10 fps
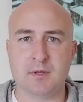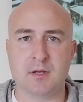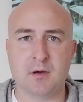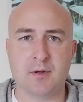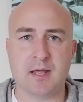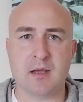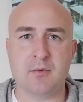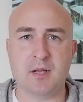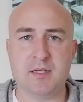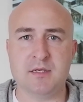going
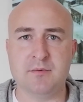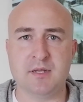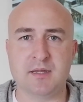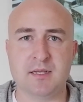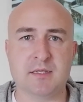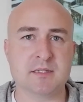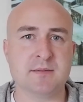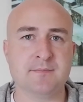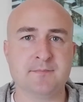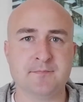out and doing things.
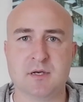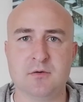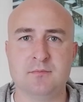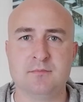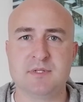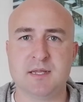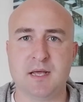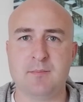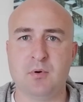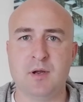So to
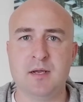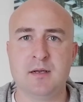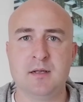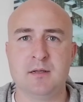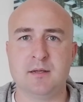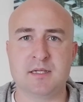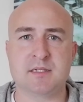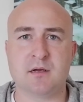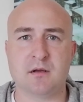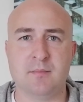that point, let's
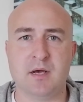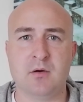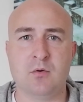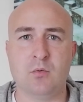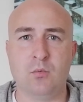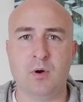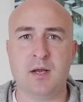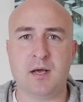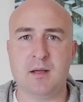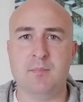talk about
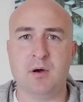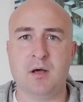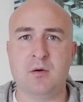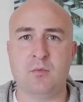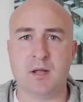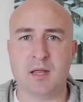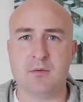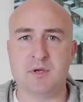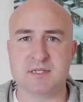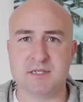what I bought while I
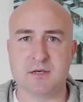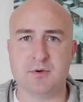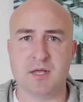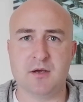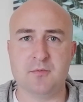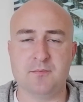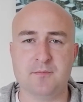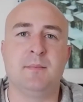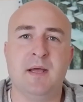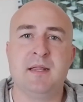was in Tokyo.
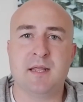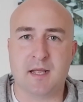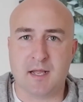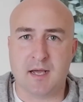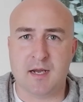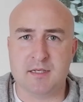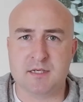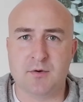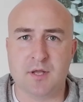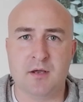The main thing I got in
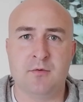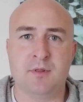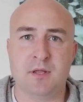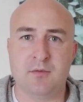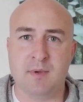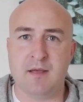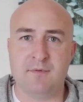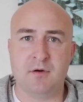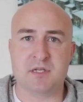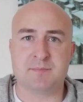Tokyo that you may
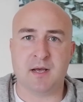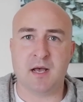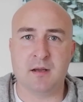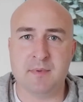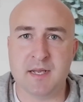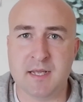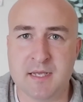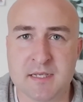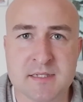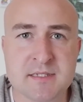have noticed behind me
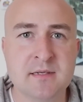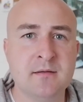is